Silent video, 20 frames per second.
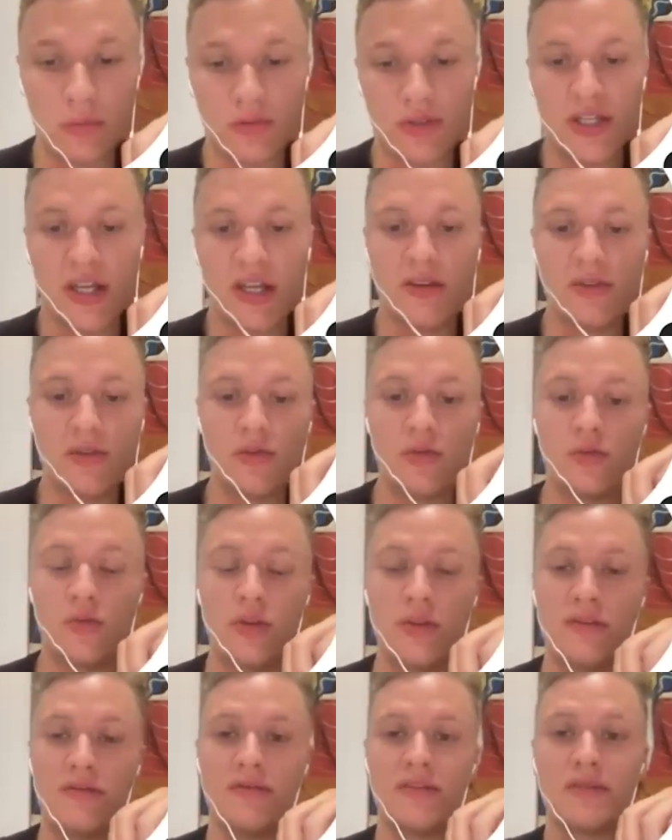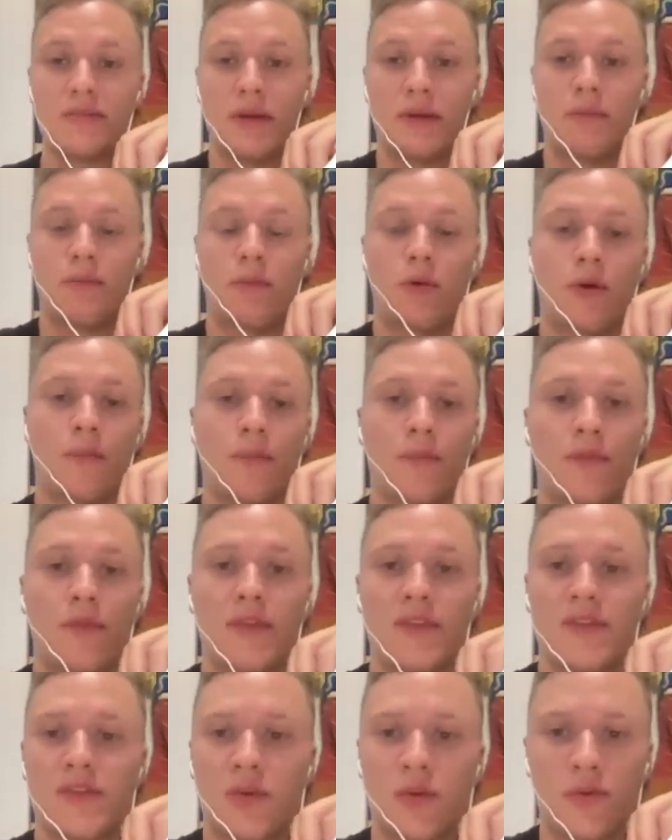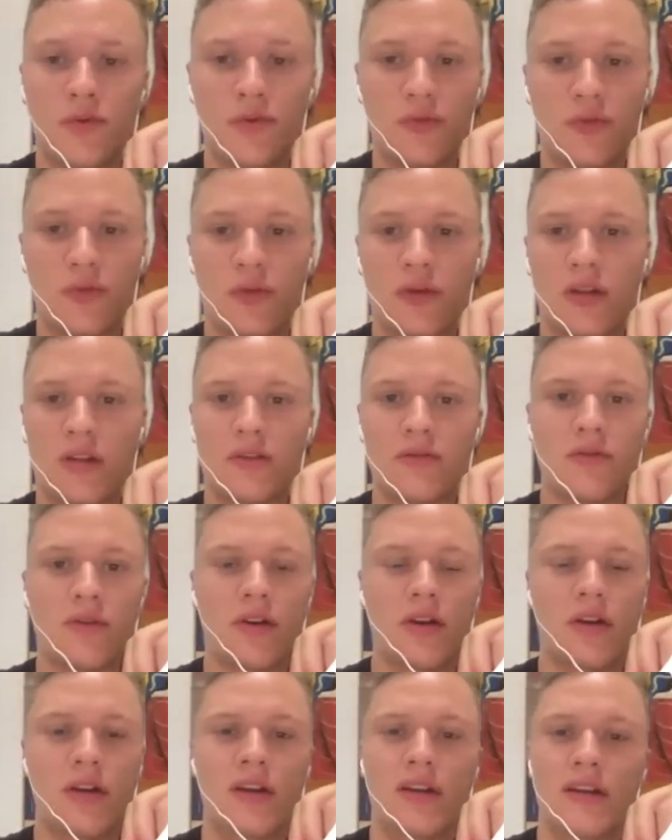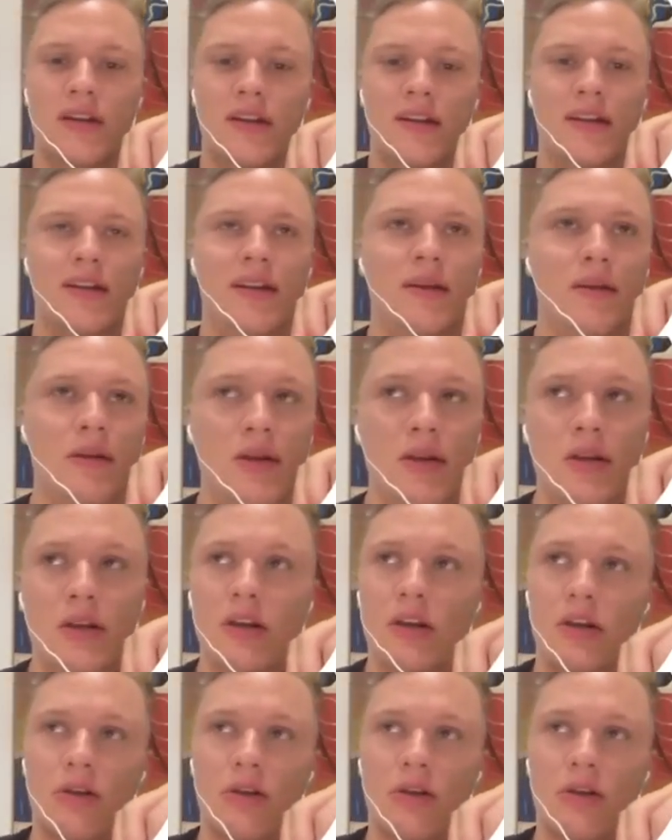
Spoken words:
tend to even spend more. It's also kind of a